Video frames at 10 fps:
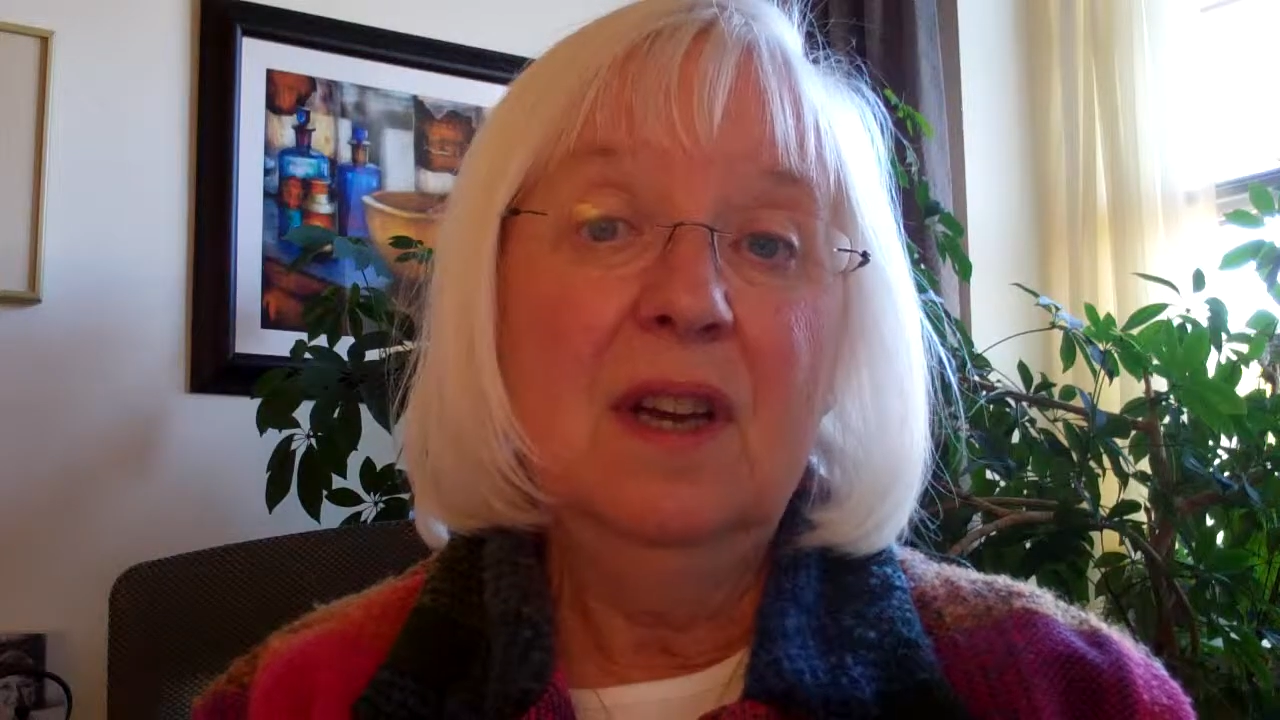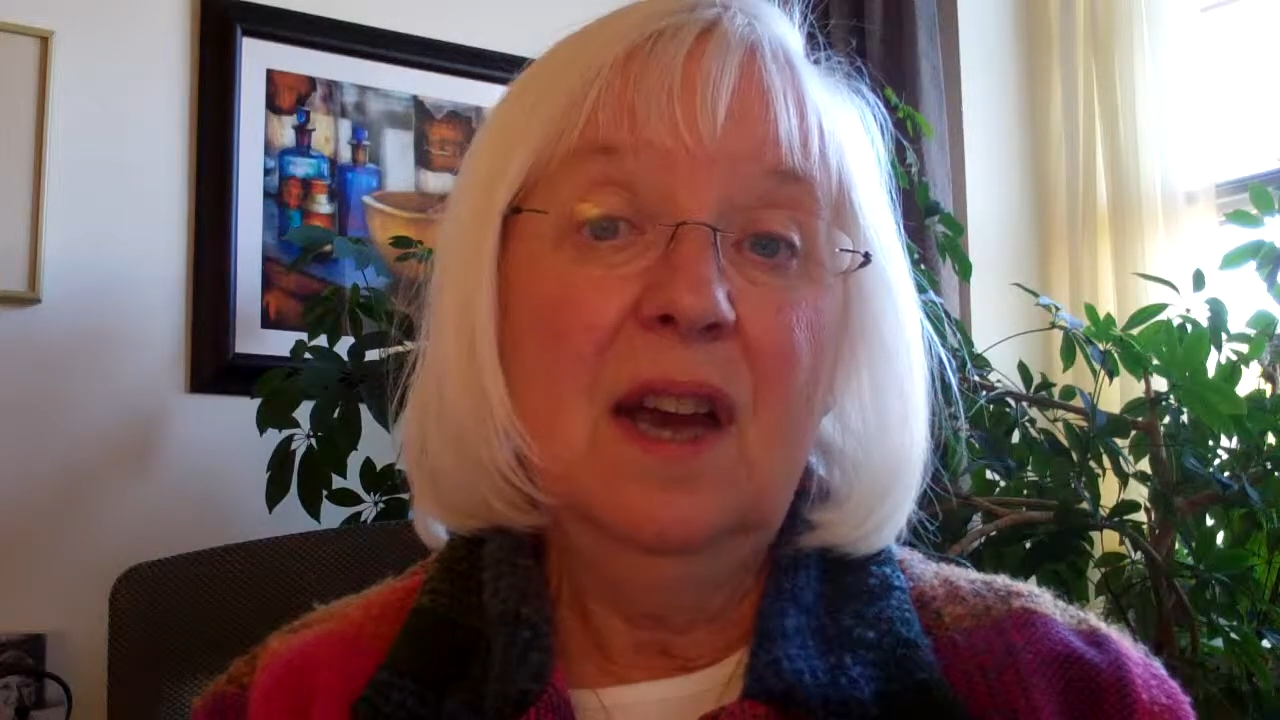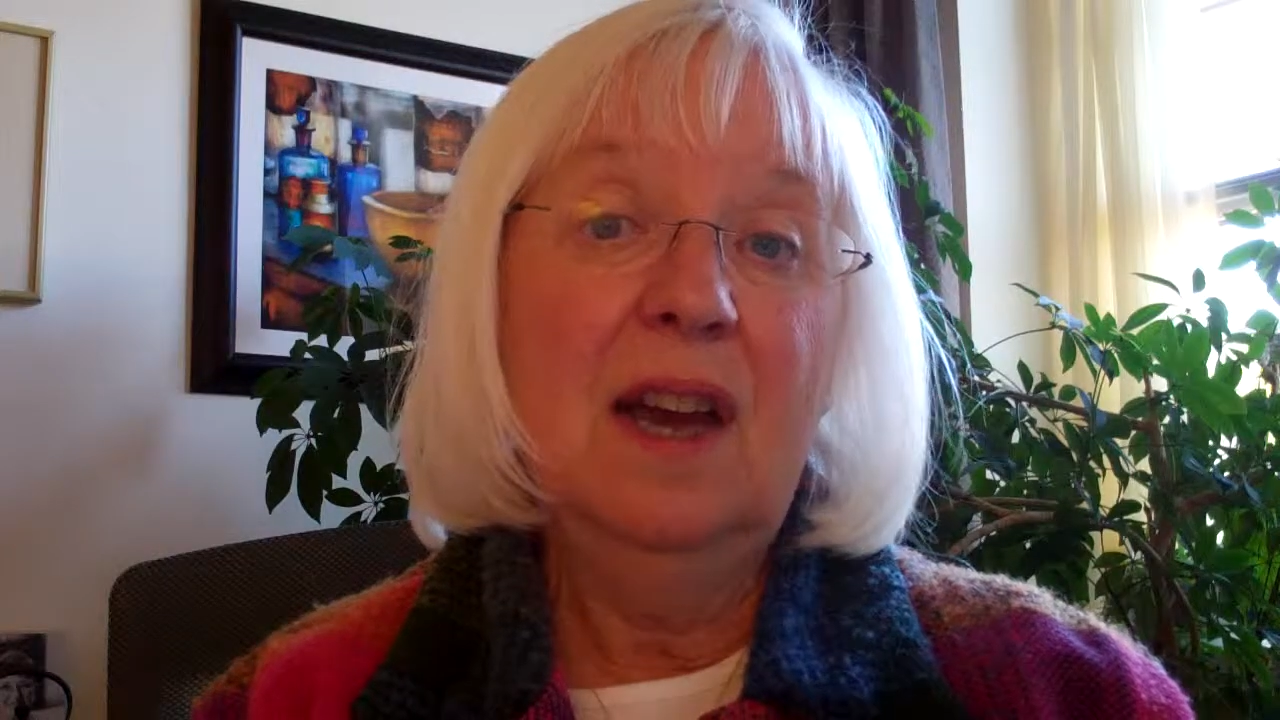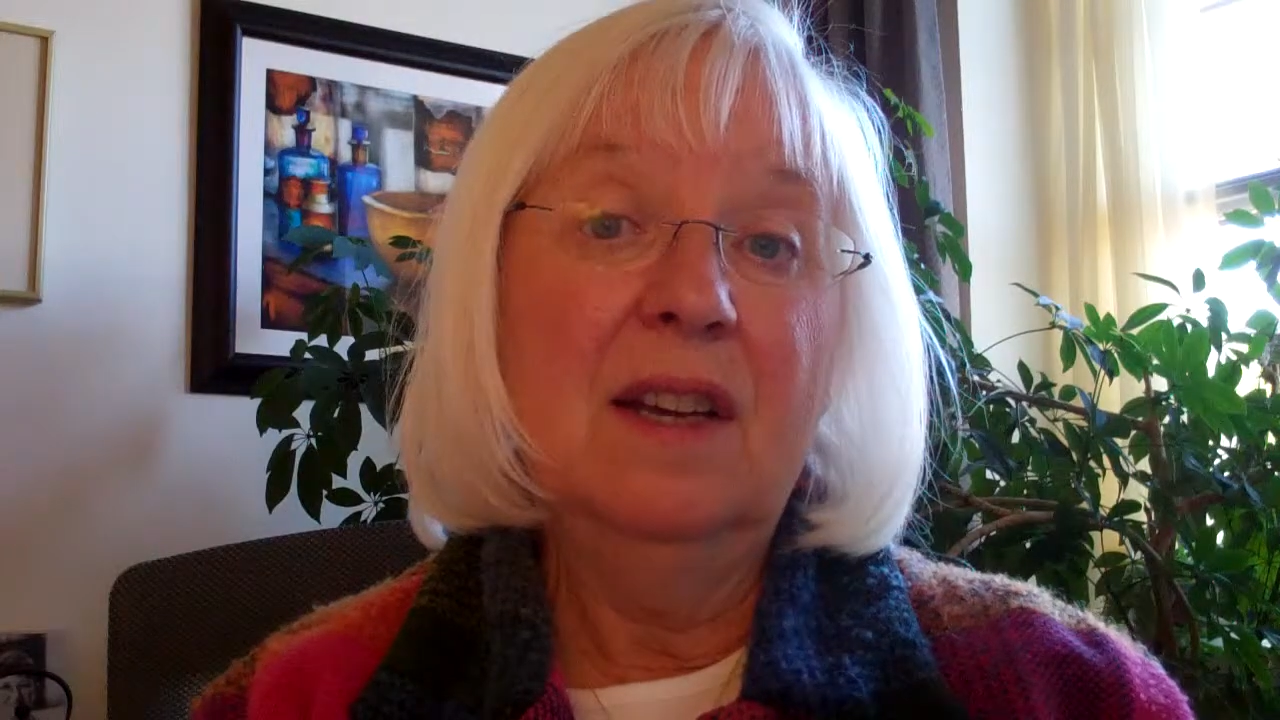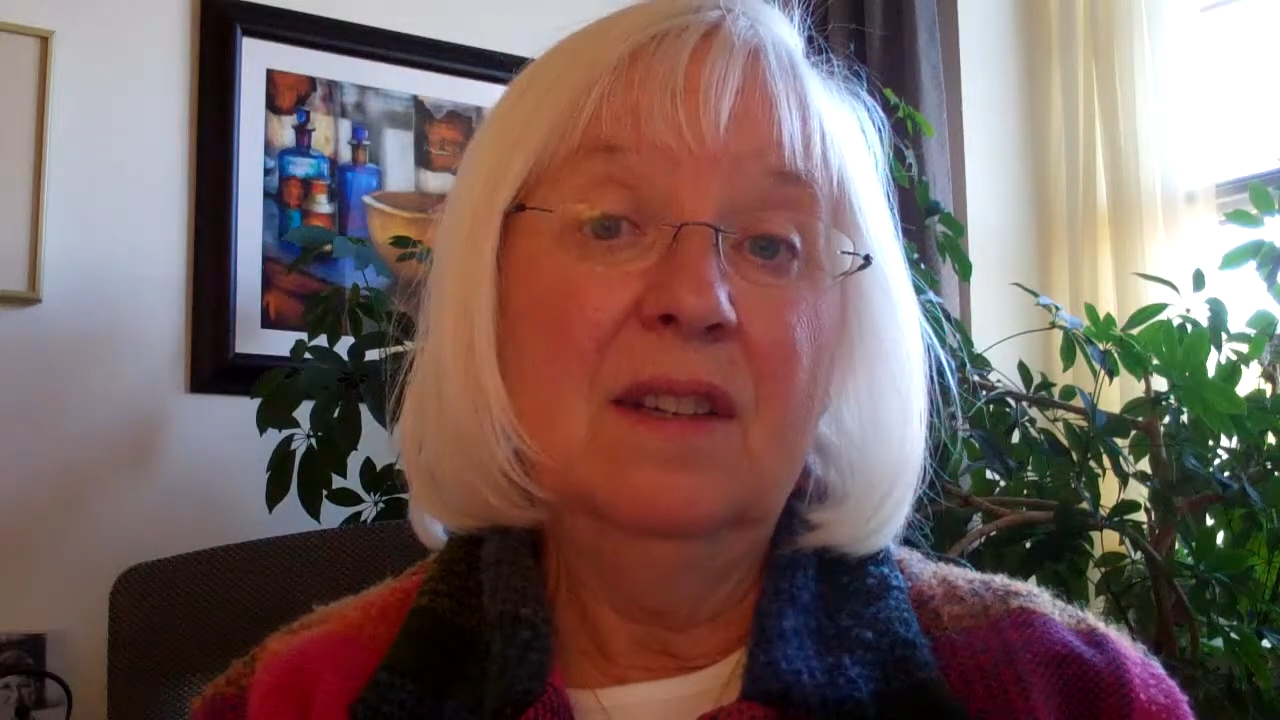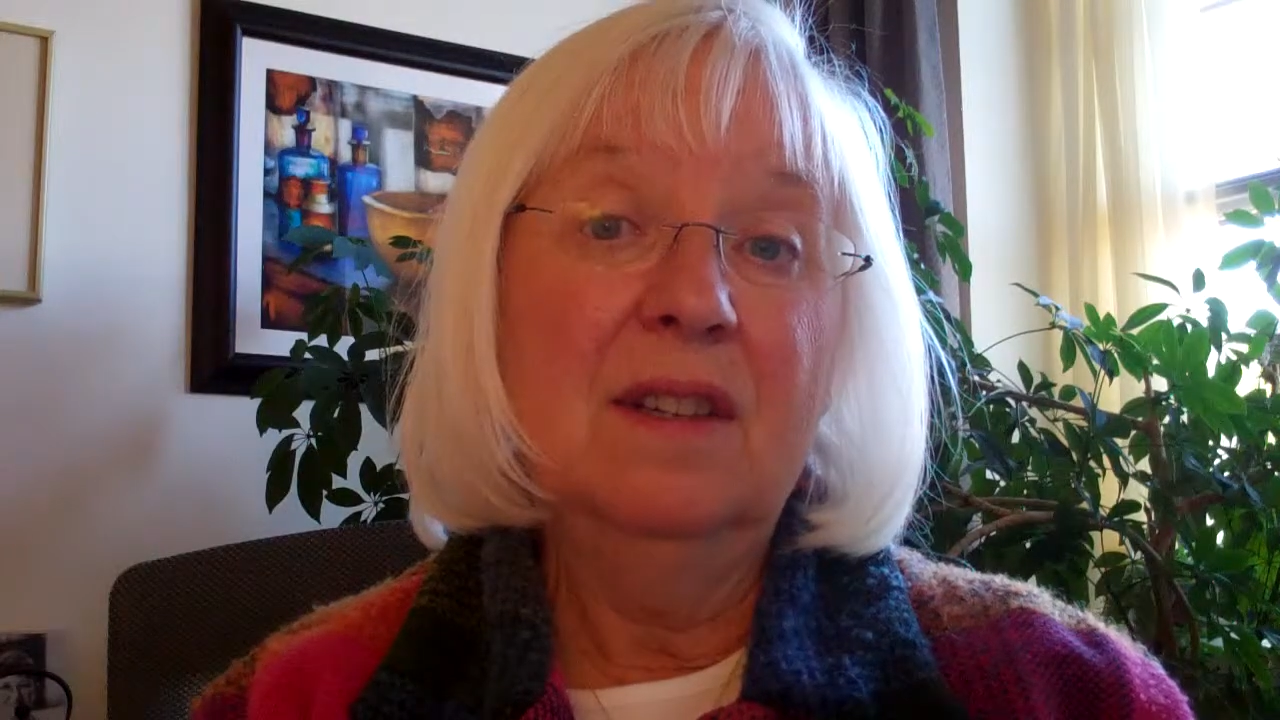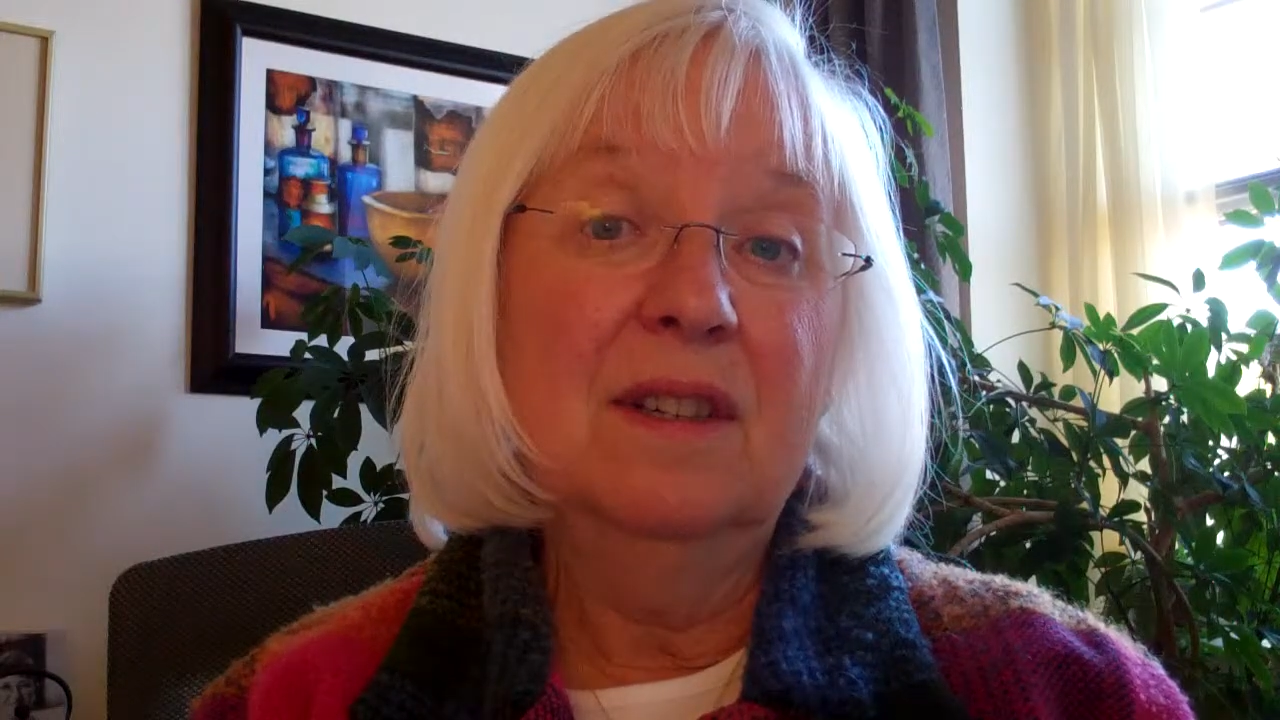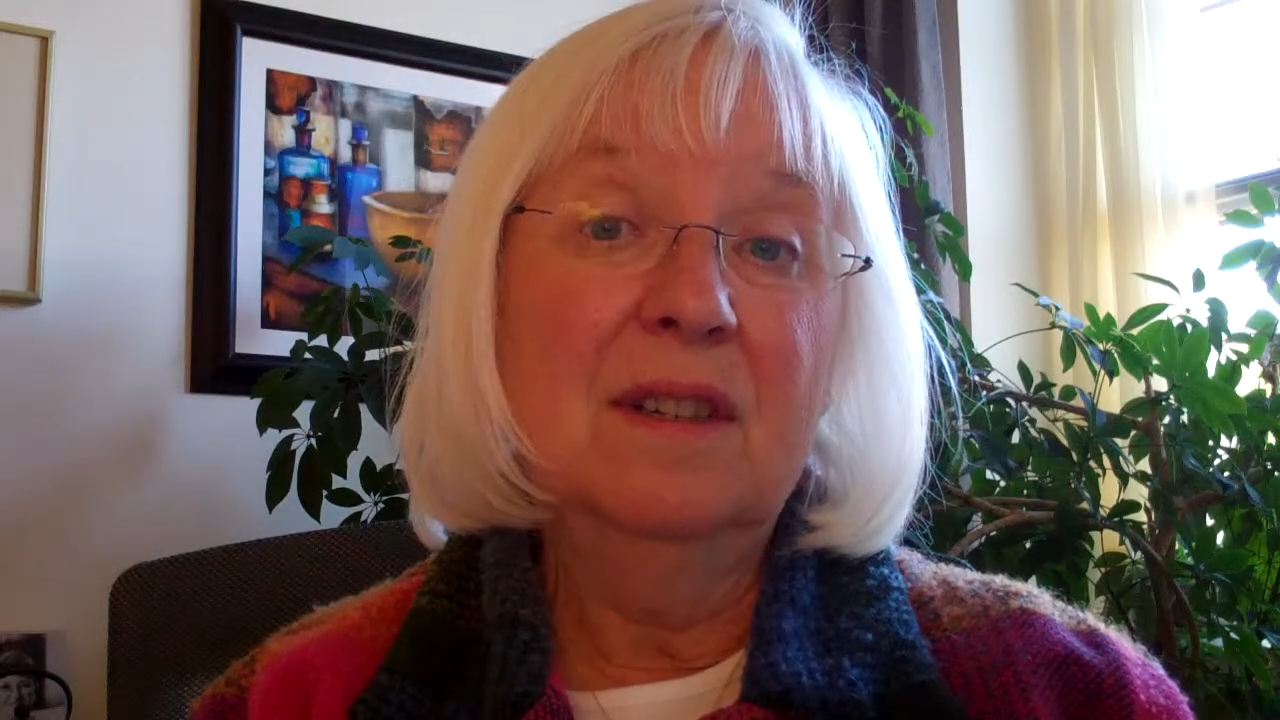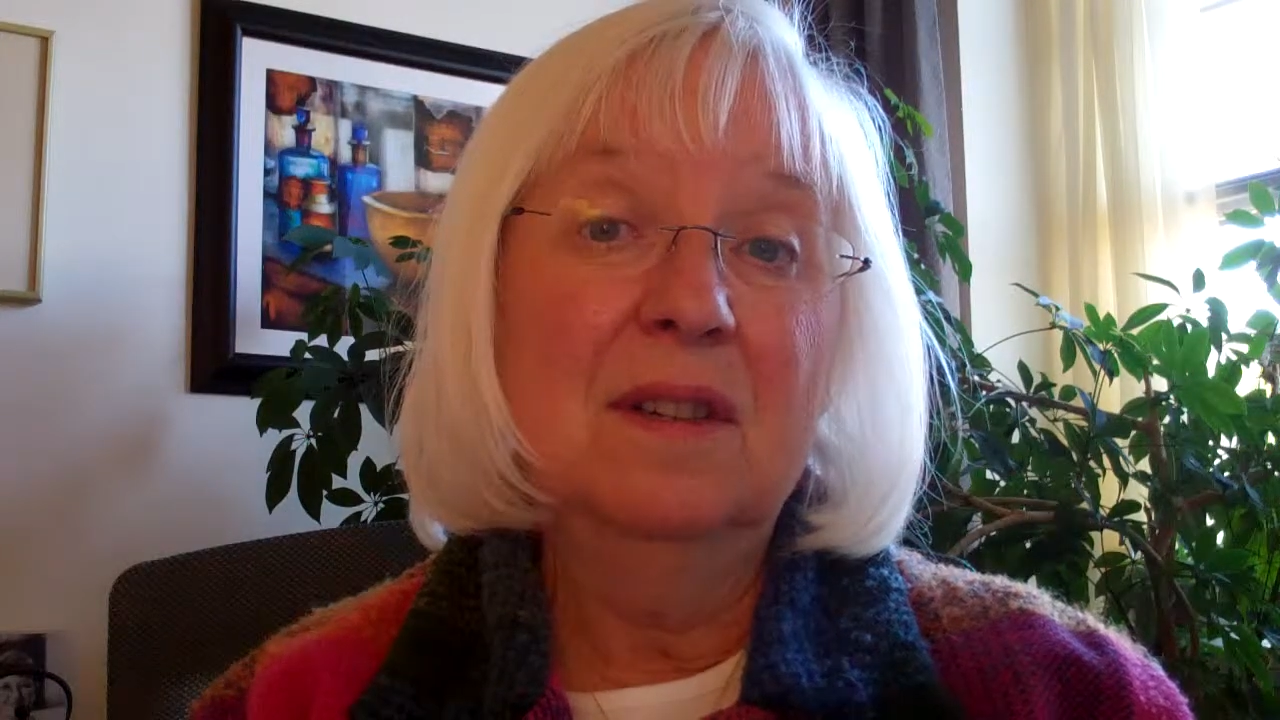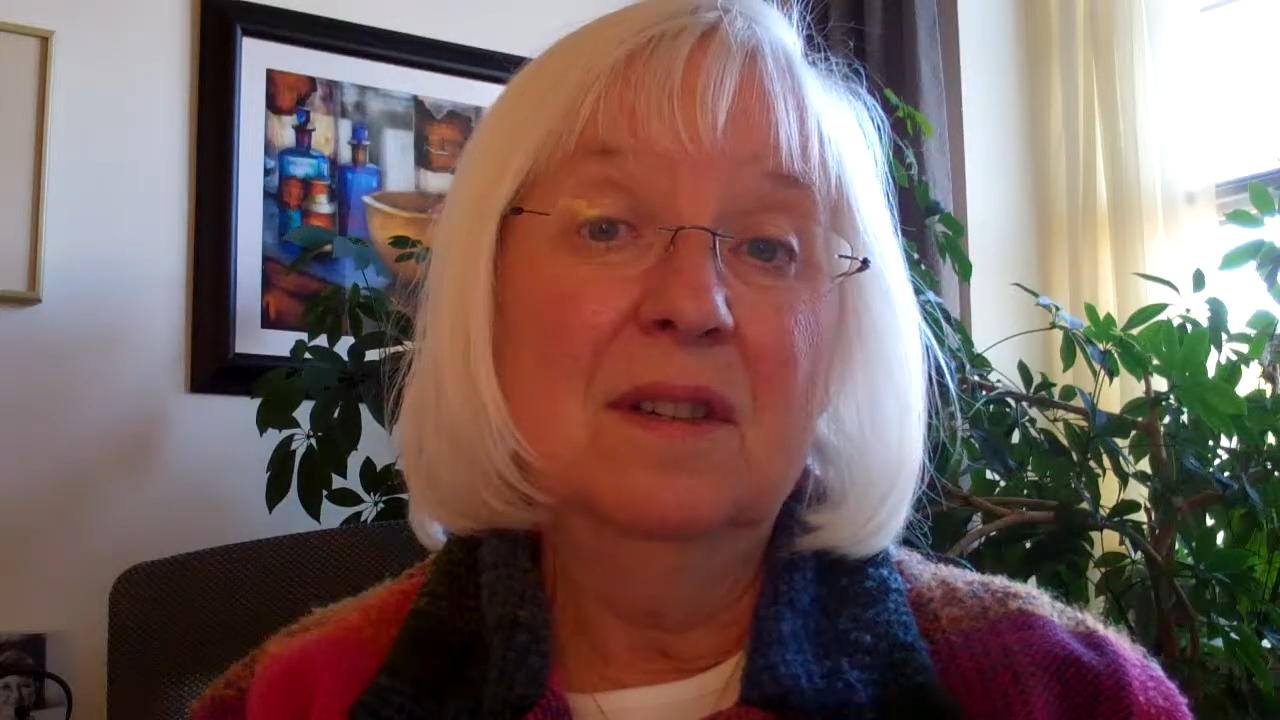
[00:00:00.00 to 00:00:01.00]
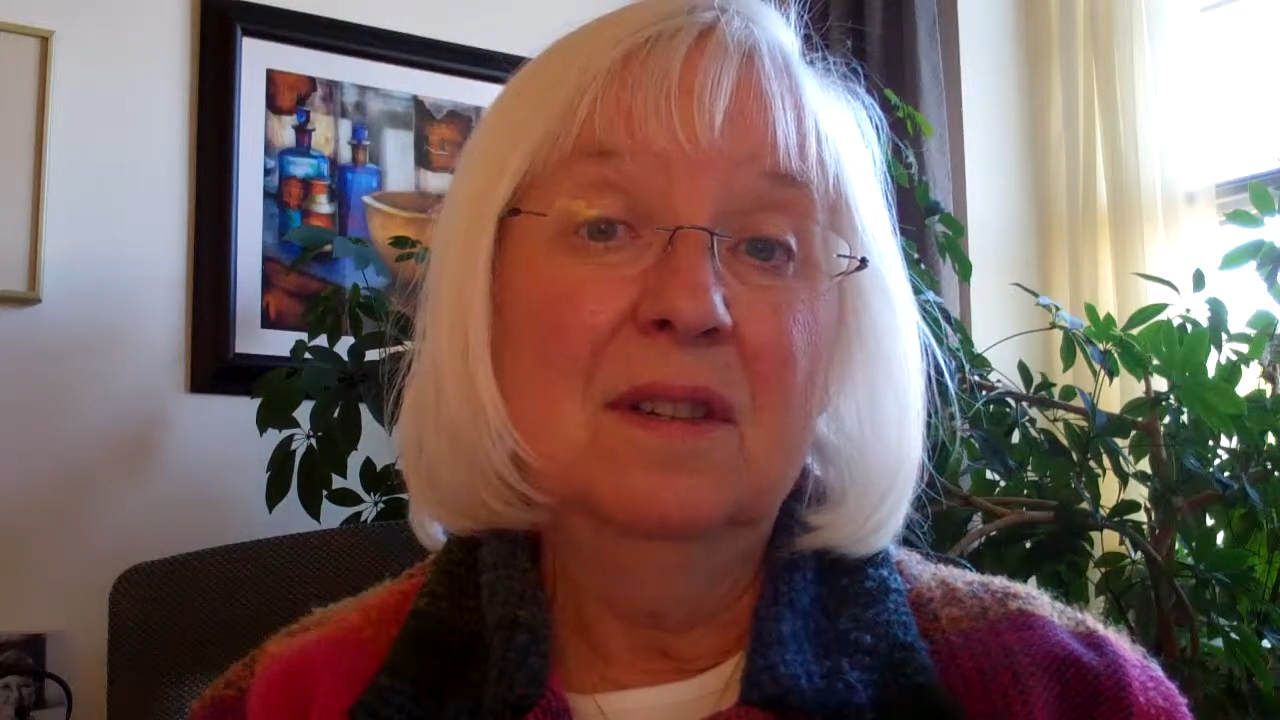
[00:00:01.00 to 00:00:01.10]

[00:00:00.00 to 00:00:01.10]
and